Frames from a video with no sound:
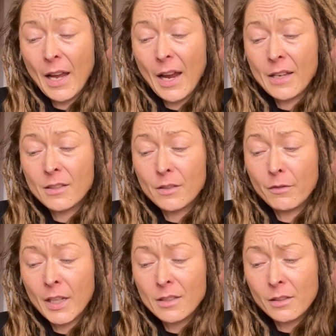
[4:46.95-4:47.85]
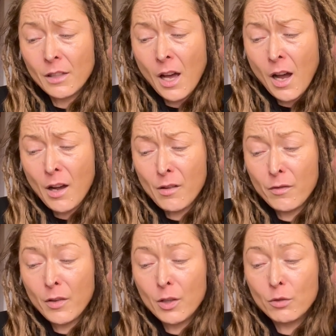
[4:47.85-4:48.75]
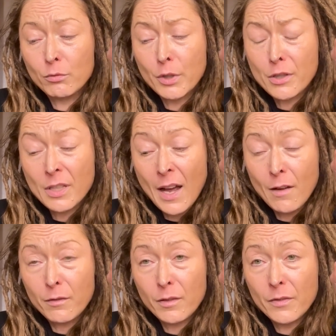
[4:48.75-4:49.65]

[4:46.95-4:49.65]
and Svetoslav Rusev,